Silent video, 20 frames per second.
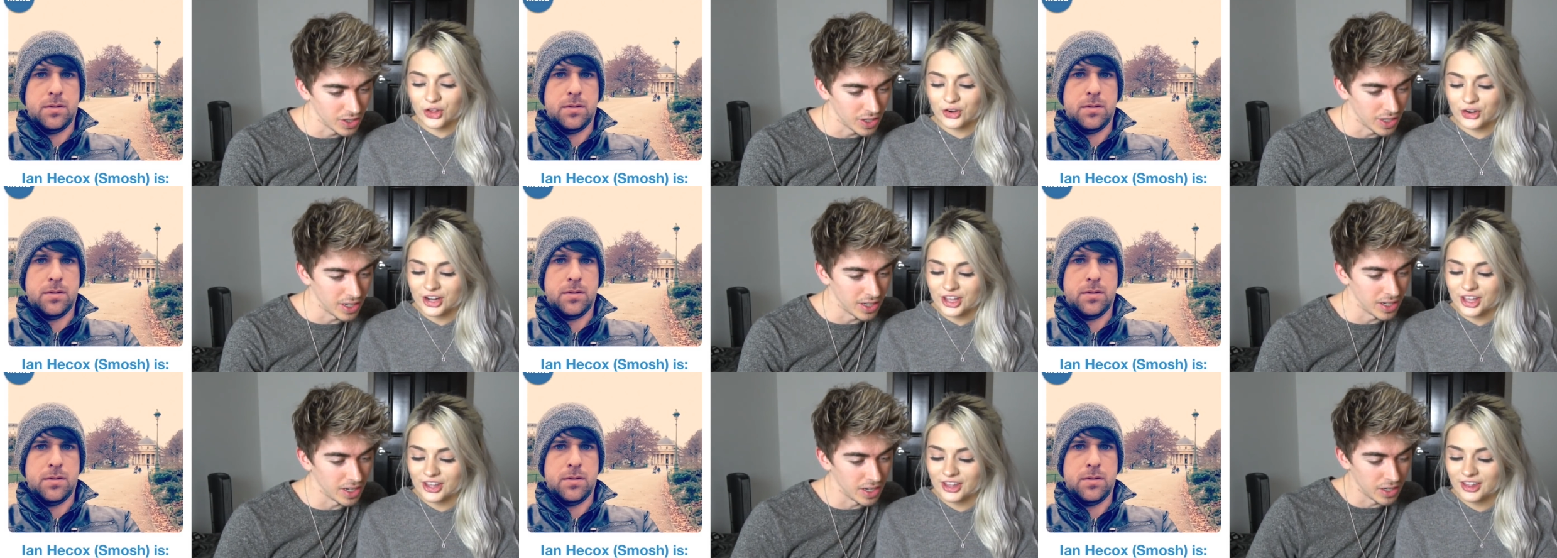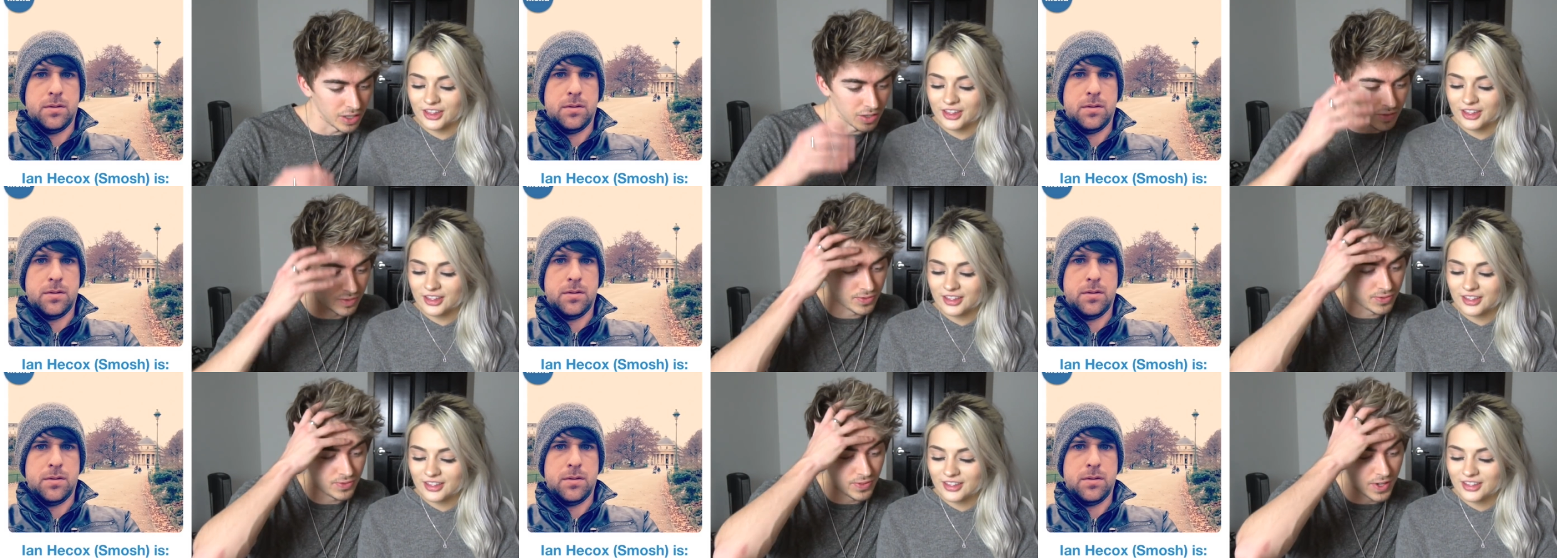Speaker 1: 30. Oh,
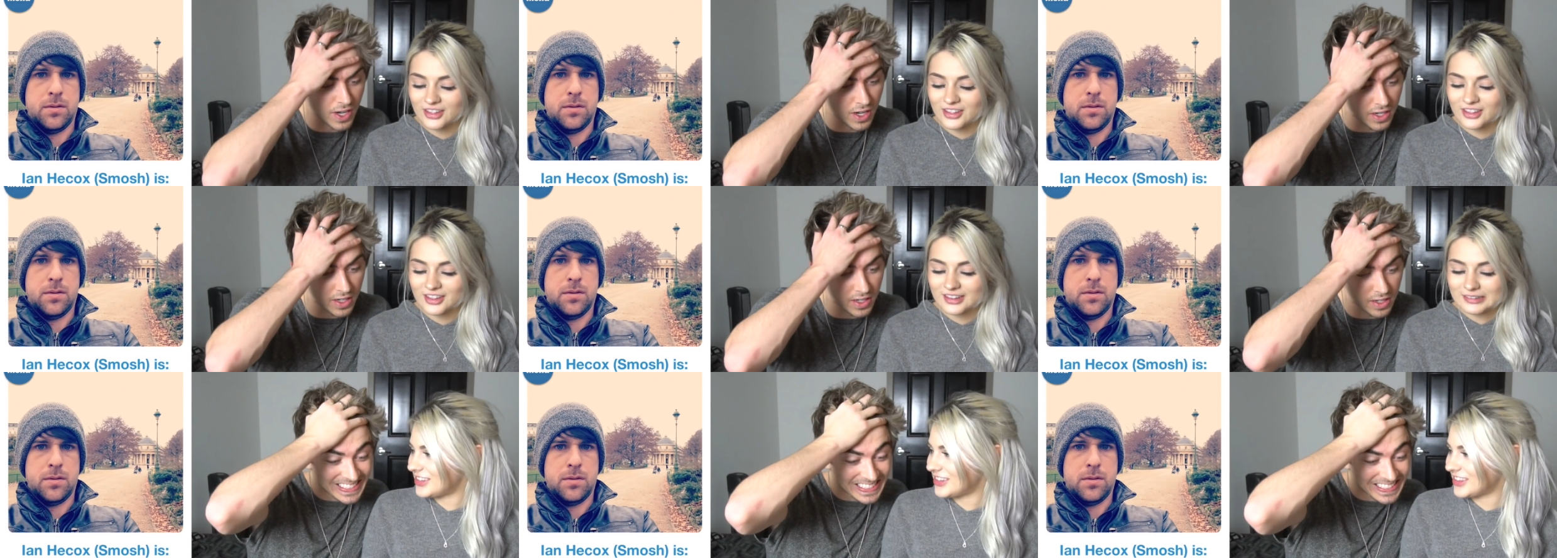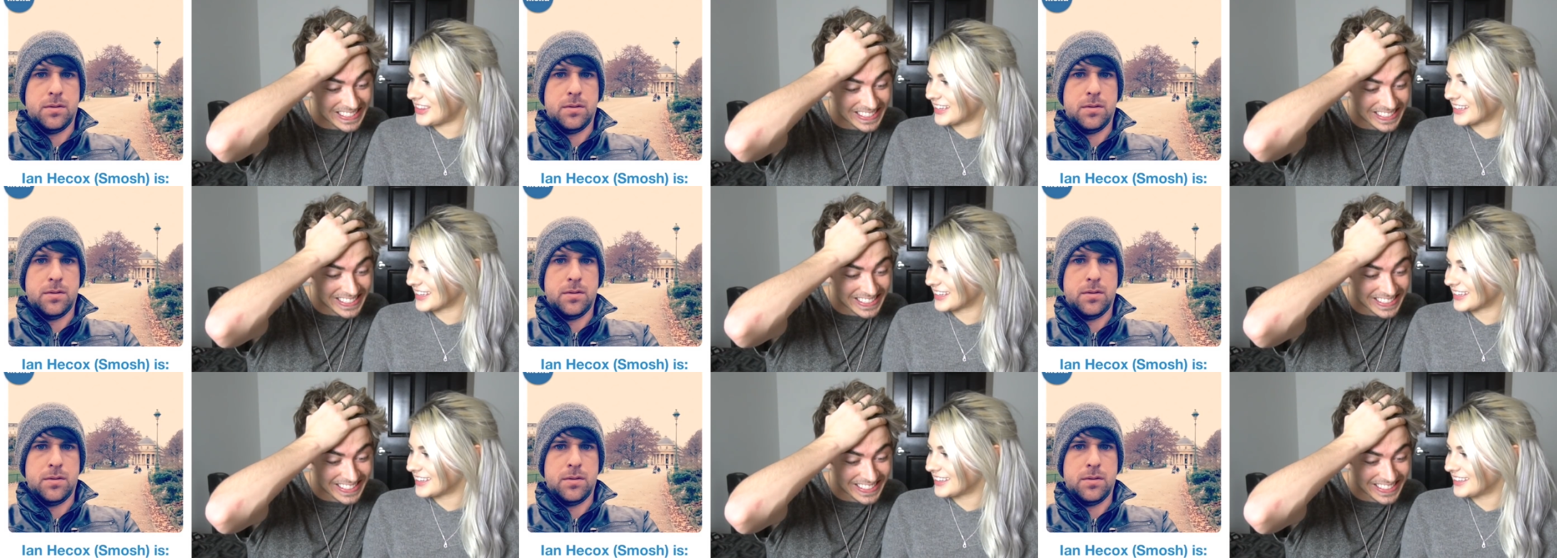fuck.
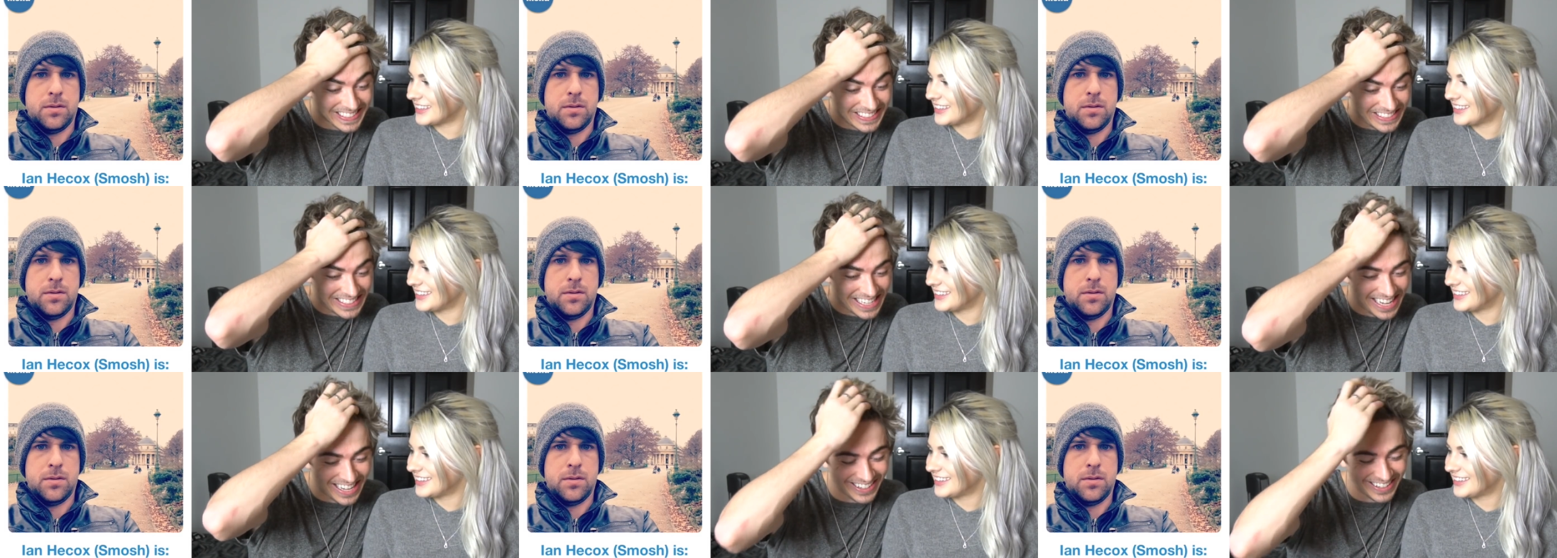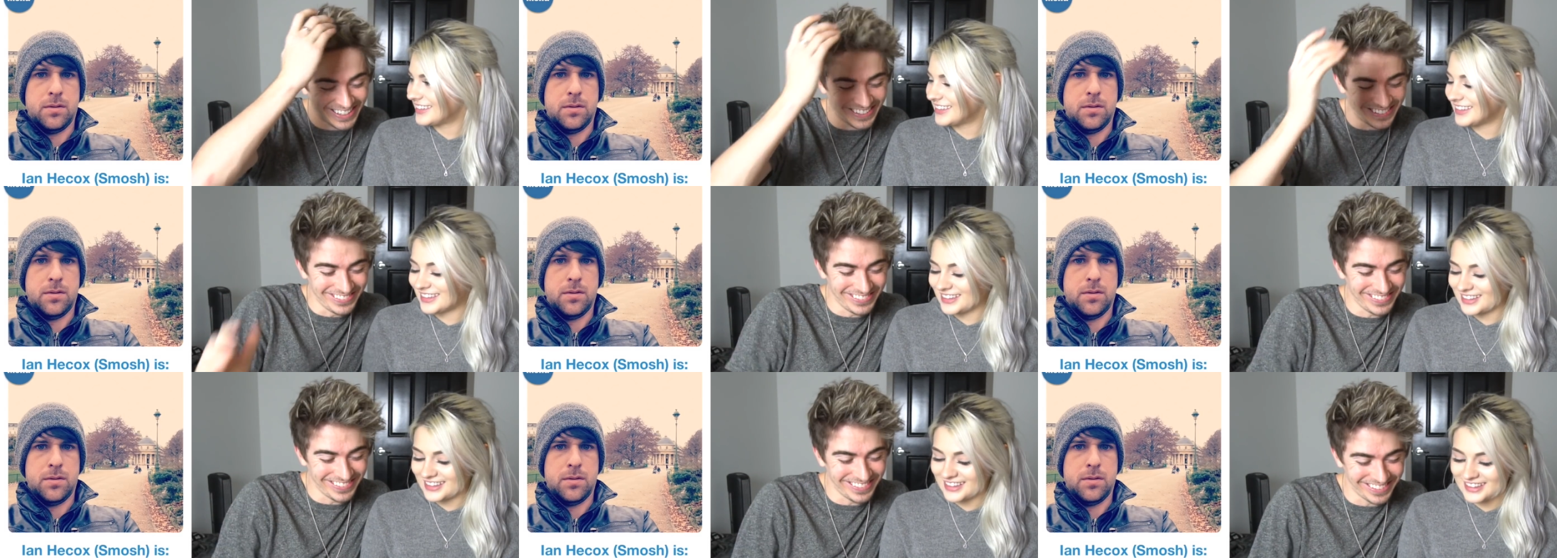
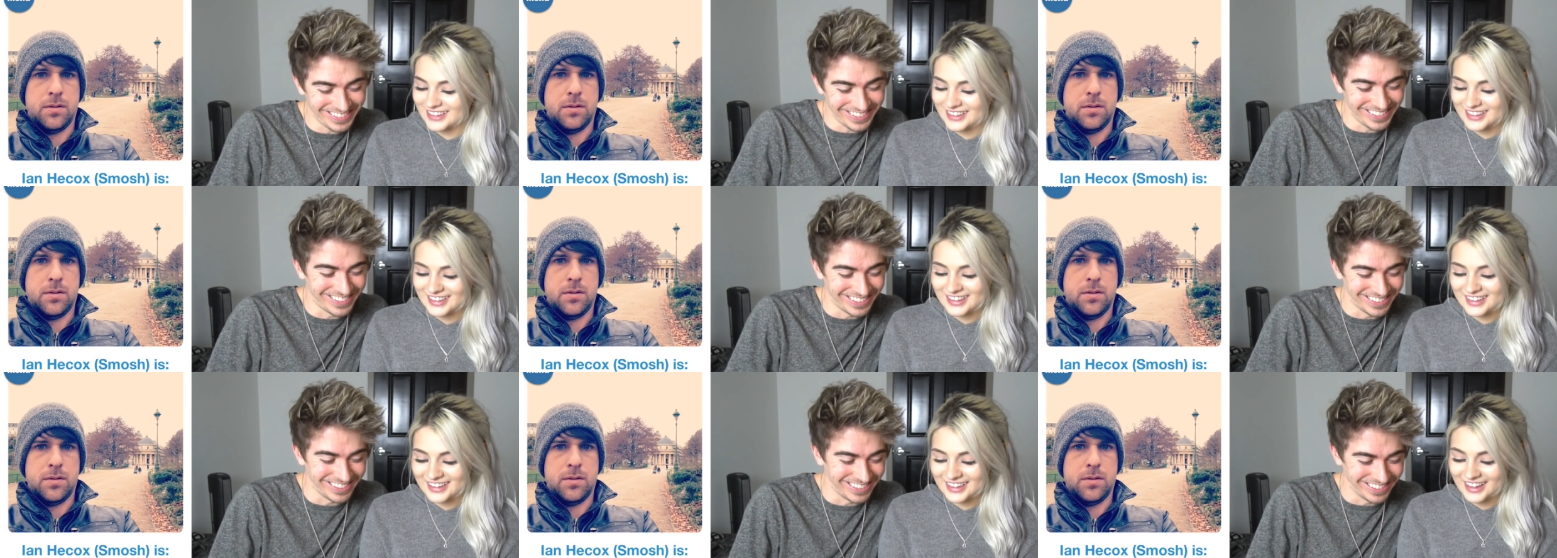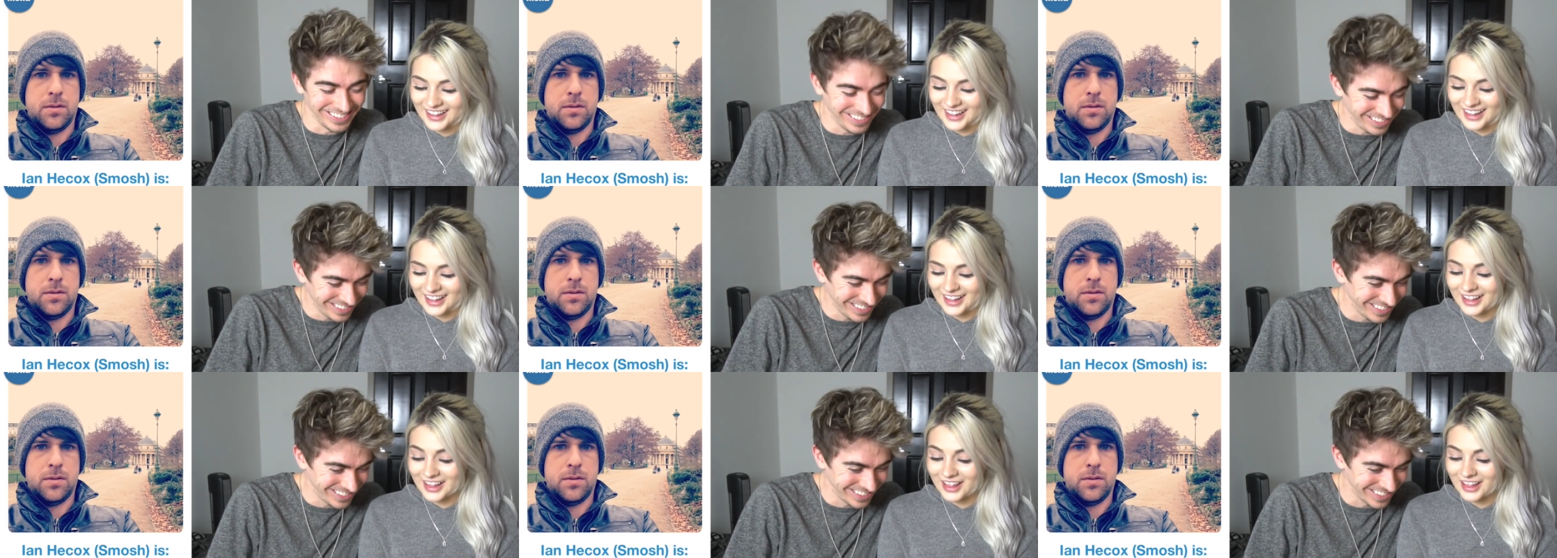
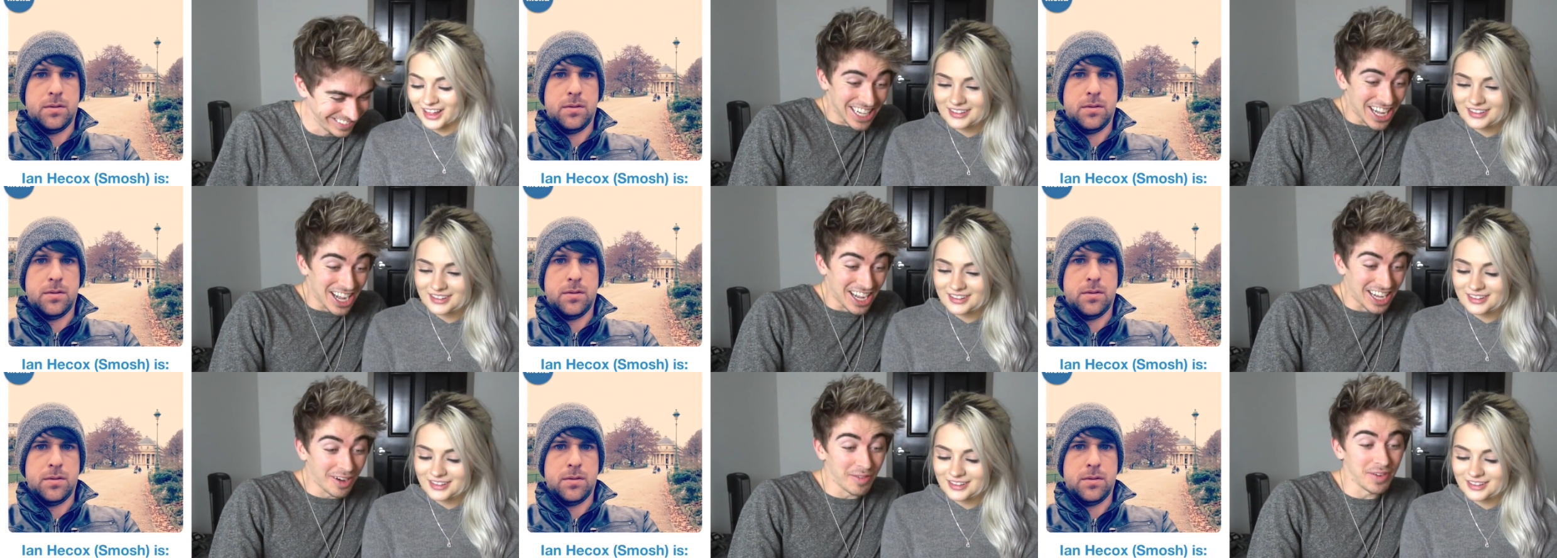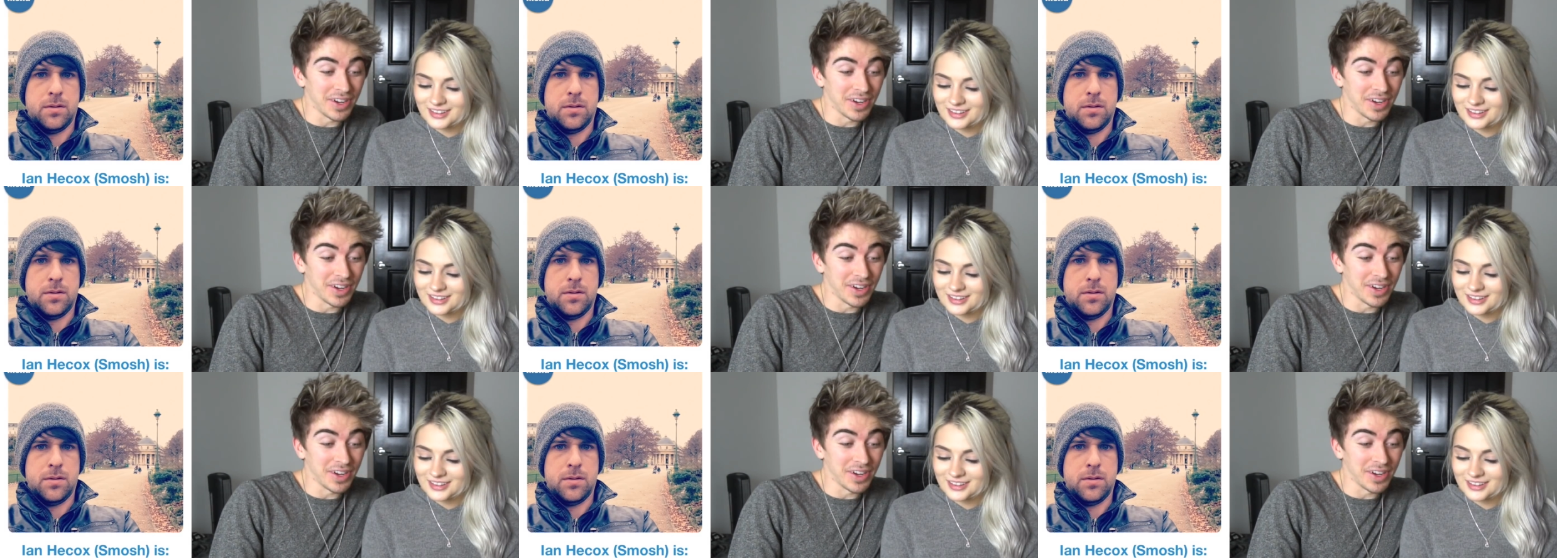I'm